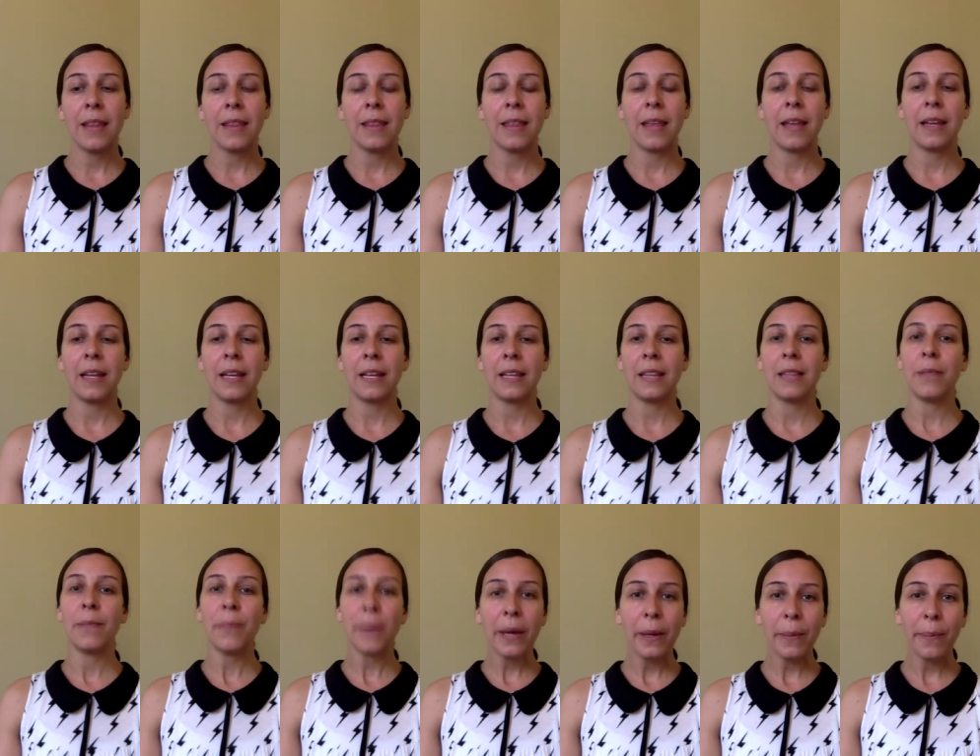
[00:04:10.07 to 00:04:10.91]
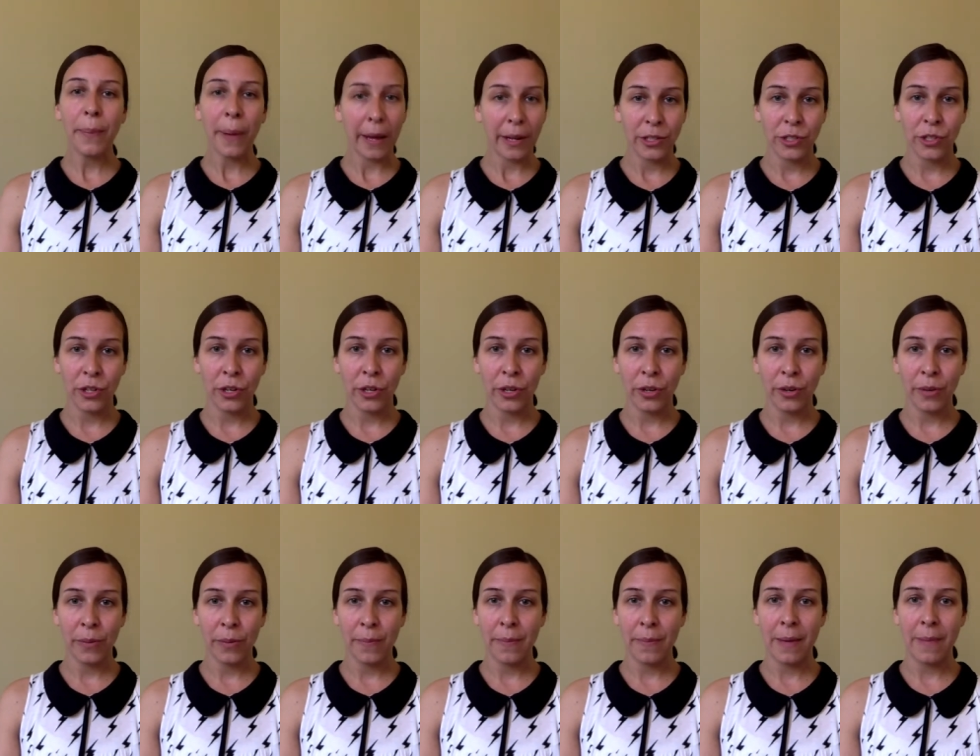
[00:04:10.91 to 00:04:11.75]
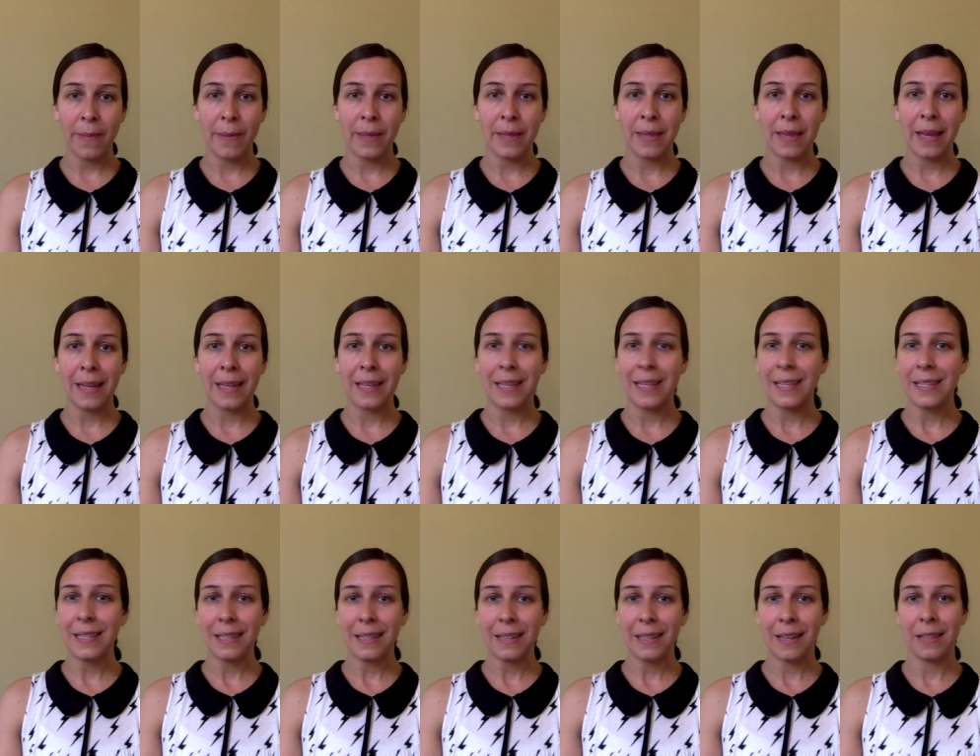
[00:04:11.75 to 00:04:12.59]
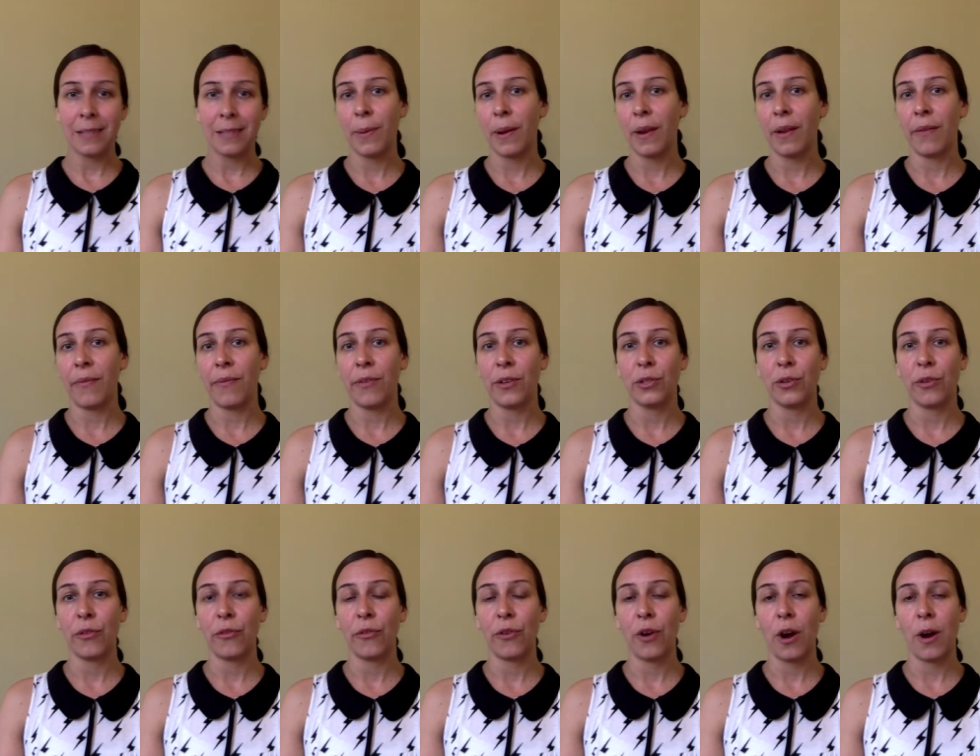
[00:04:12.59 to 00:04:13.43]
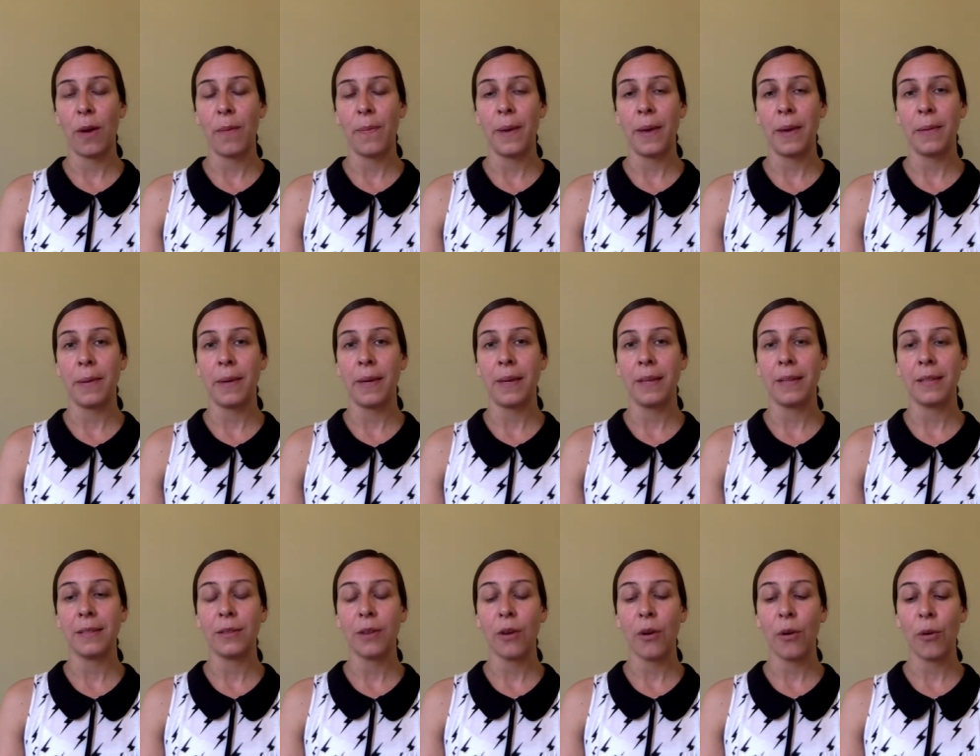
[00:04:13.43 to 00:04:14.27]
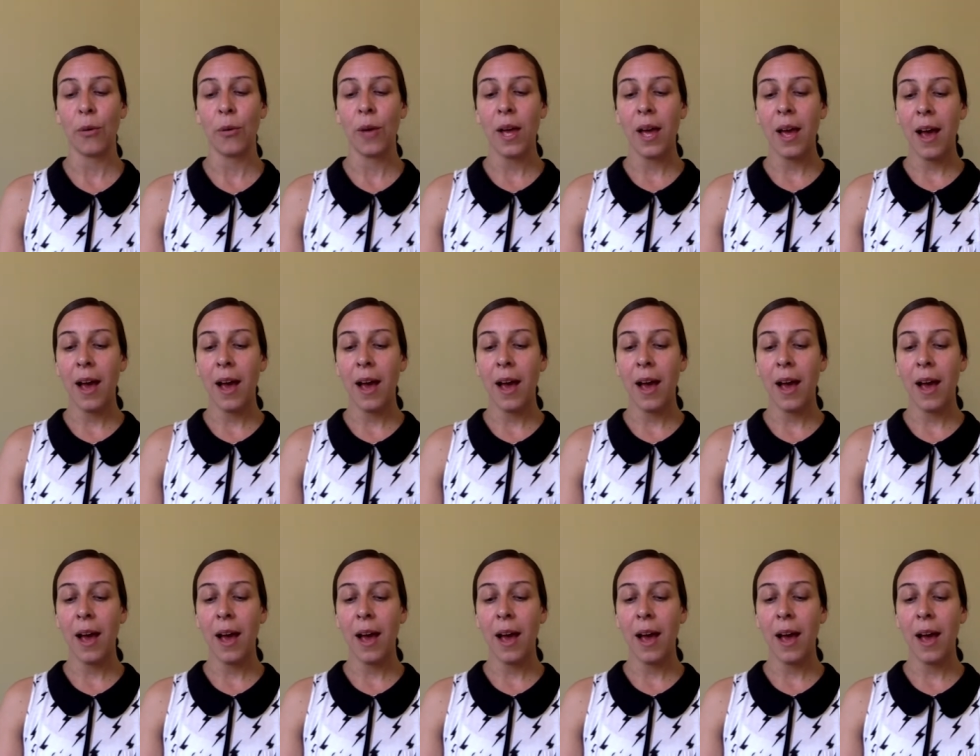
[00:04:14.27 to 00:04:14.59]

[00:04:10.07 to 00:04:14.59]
then in the big picture, maybe that isn't as beneficial for our baby. So